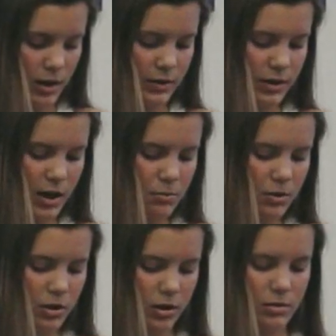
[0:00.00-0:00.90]
As time
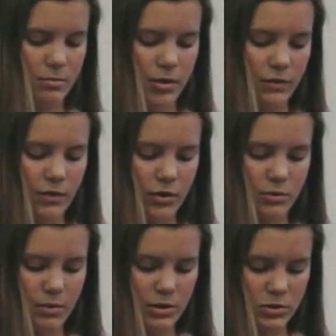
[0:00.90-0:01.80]
went on, my
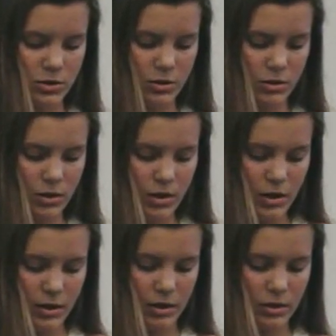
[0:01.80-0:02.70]
father made sure
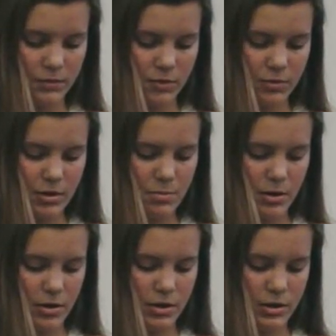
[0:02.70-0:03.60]
that living with a
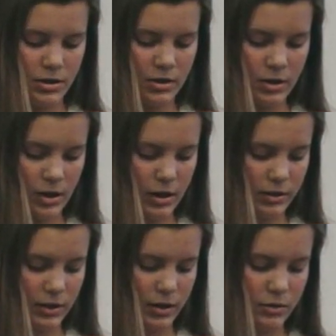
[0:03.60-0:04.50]
parent that
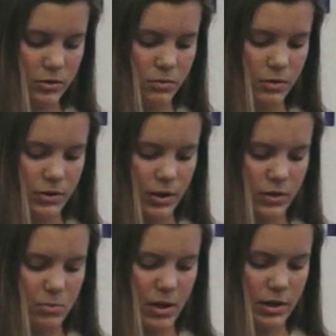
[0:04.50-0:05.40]
has cancer wasn't
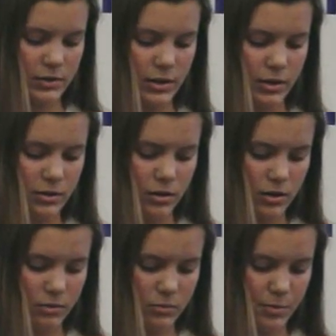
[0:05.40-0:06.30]
as bad as I had
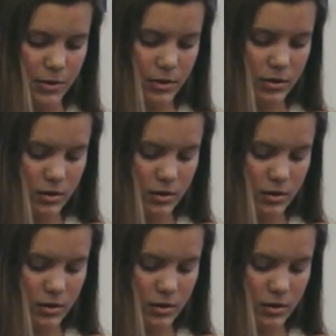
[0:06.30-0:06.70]
thought it would be.